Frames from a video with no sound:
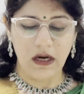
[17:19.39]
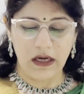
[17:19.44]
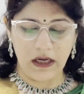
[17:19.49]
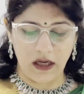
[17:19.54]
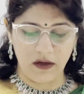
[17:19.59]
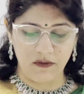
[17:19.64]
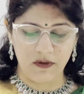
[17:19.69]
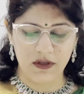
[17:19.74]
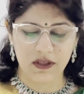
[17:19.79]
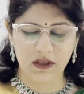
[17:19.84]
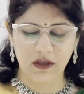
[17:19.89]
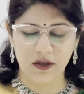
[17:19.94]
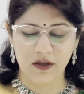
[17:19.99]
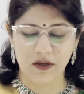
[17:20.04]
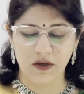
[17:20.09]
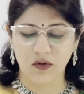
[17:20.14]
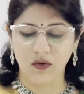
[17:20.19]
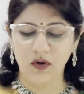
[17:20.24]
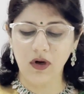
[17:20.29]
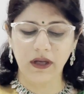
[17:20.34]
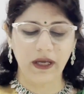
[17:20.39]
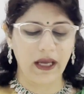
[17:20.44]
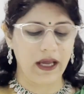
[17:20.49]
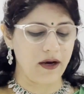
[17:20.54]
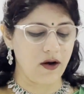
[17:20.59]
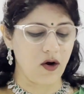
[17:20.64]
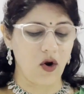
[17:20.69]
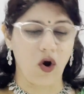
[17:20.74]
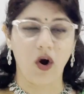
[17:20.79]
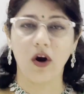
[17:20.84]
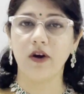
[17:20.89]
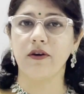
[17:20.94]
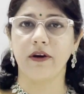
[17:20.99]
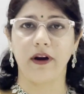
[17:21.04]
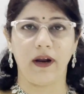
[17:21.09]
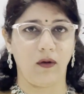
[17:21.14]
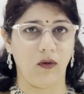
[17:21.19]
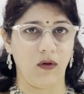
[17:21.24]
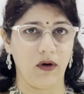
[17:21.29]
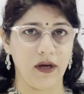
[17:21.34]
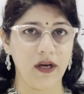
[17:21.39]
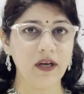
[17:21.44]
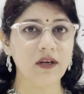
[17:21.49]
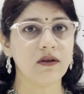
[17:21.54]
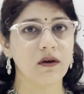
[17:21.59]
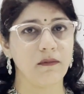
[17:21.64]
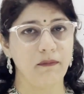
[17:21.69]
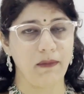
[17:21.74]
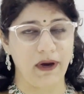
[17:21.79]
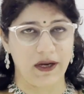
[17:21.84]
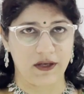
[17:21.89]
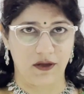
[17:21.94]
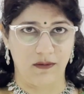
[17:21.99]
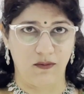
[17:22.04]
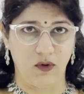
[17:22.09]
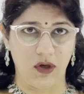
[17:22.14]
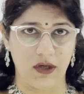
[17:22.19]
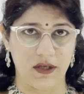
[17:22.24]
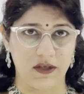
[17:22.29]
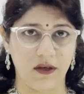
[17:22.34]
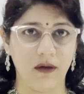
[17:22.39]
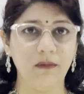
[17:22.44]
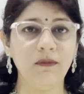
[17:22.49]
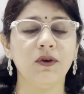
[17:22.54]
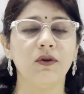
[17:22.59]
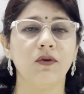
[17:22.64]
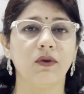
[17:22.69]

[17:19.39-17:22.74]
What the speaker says: Nervous control cannot regulate metabolism.